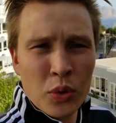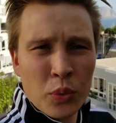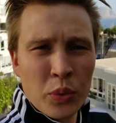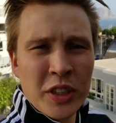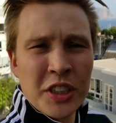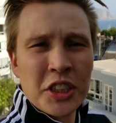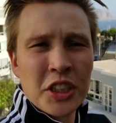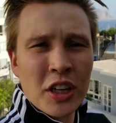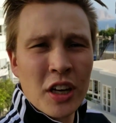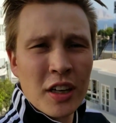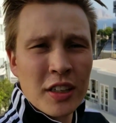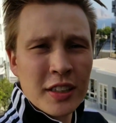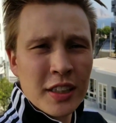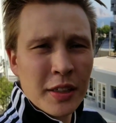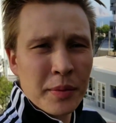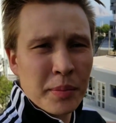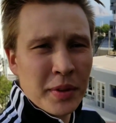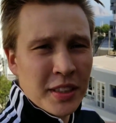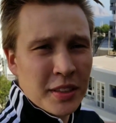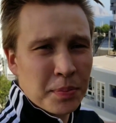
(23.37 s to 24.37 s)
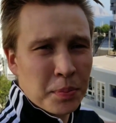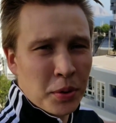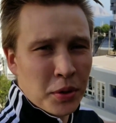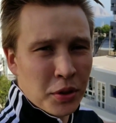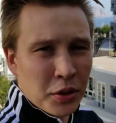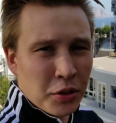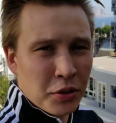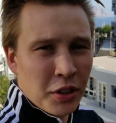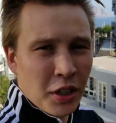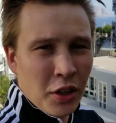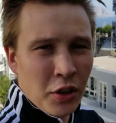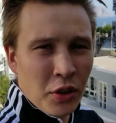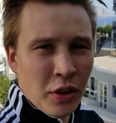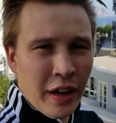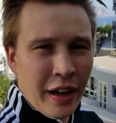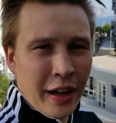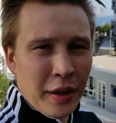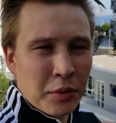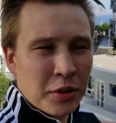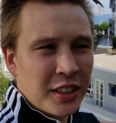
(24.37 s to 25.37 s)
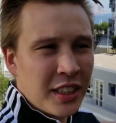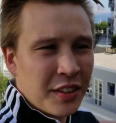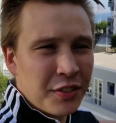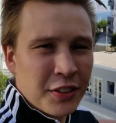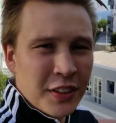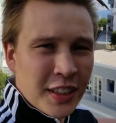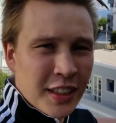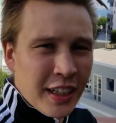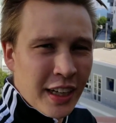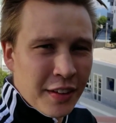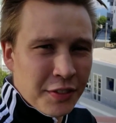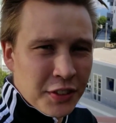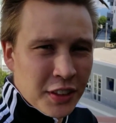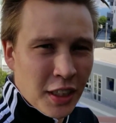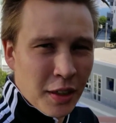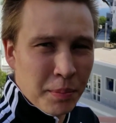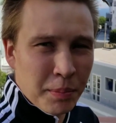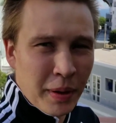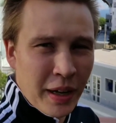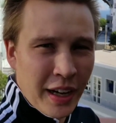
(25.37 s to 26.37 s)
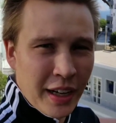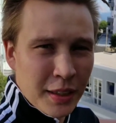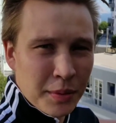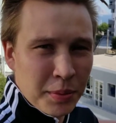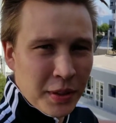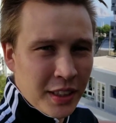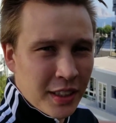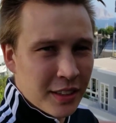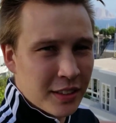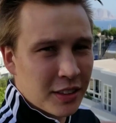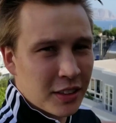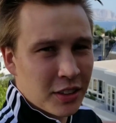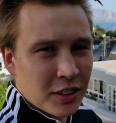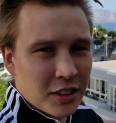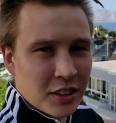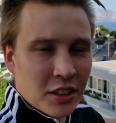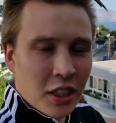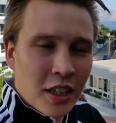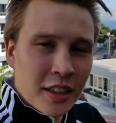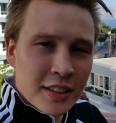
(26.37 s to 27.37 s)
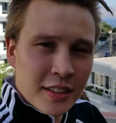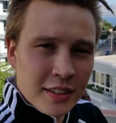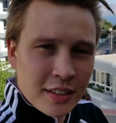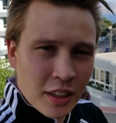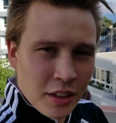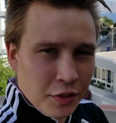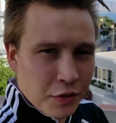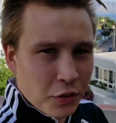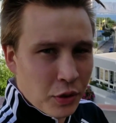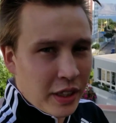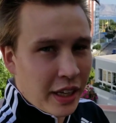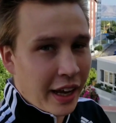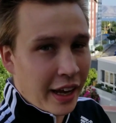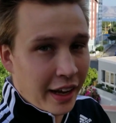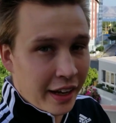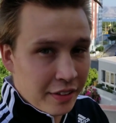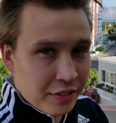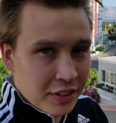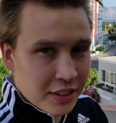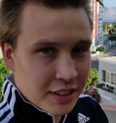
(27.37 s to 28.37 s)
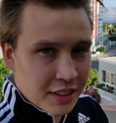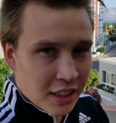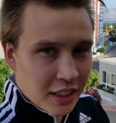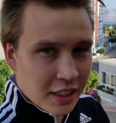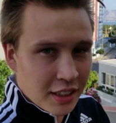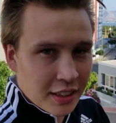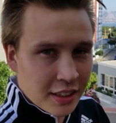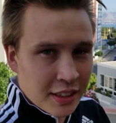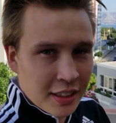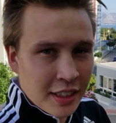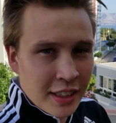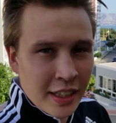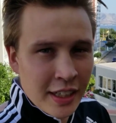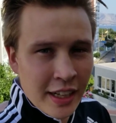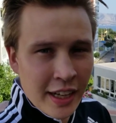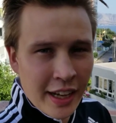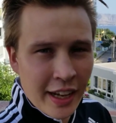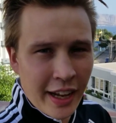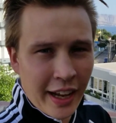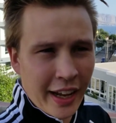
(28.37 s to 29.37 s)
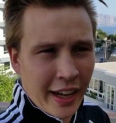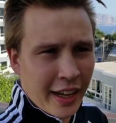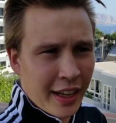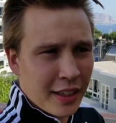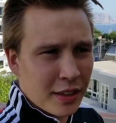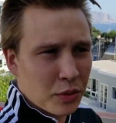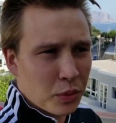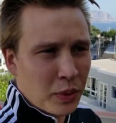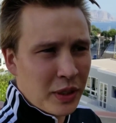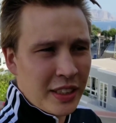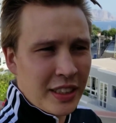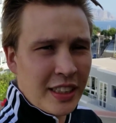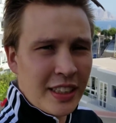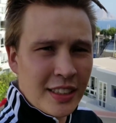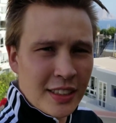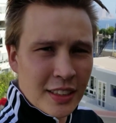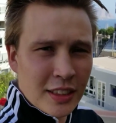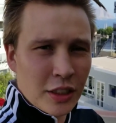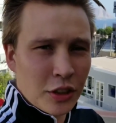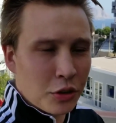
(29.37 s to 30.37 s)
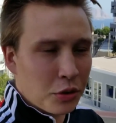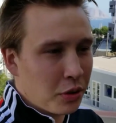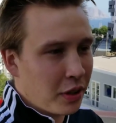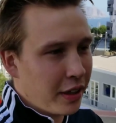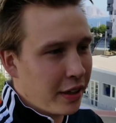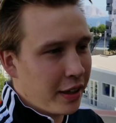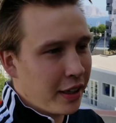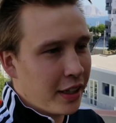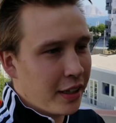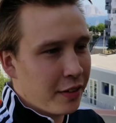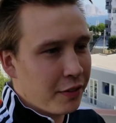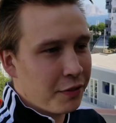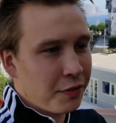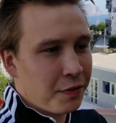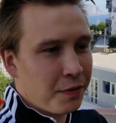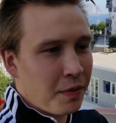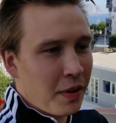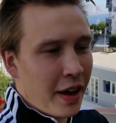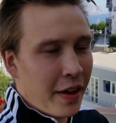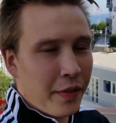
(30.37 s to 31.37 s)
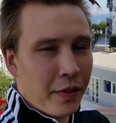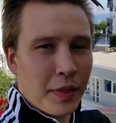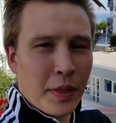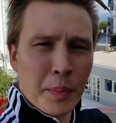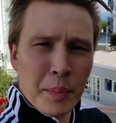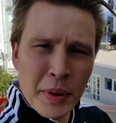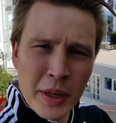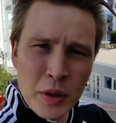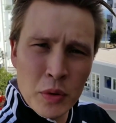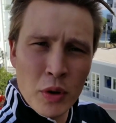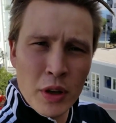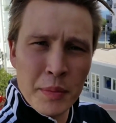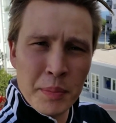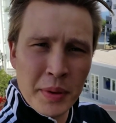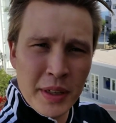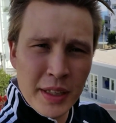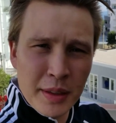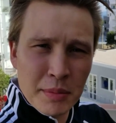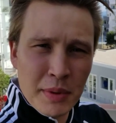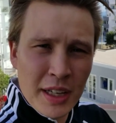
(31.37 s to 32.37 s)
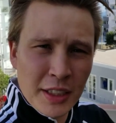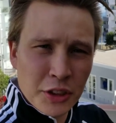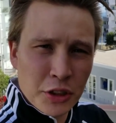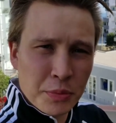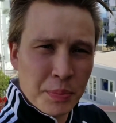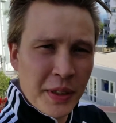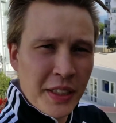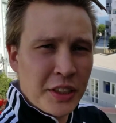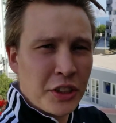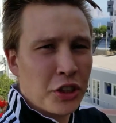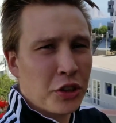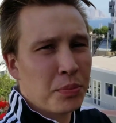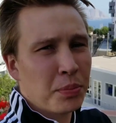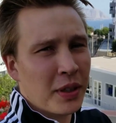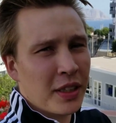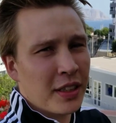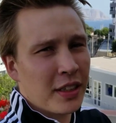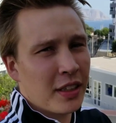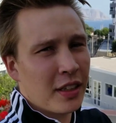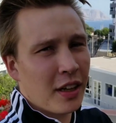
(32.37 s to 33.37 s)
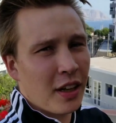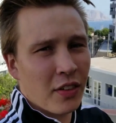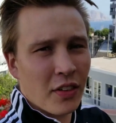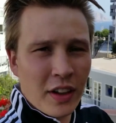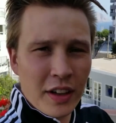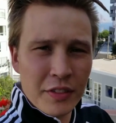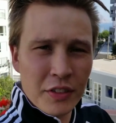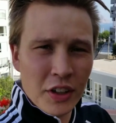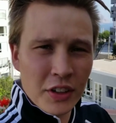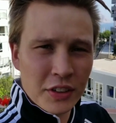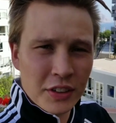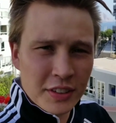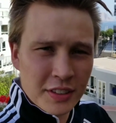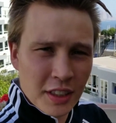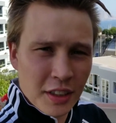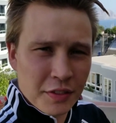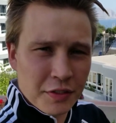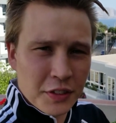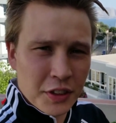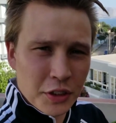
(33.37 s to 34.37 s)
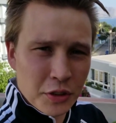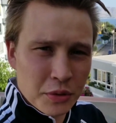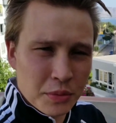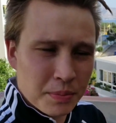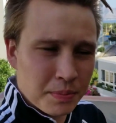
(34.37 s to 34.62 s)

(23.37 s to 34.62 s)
We sure are going to miss Peru, though, and we're definitely going to have to come back because there's a ton of stuff we haven't done and we need to do. The big one being Machu Picchu, but a lot of other stuff too.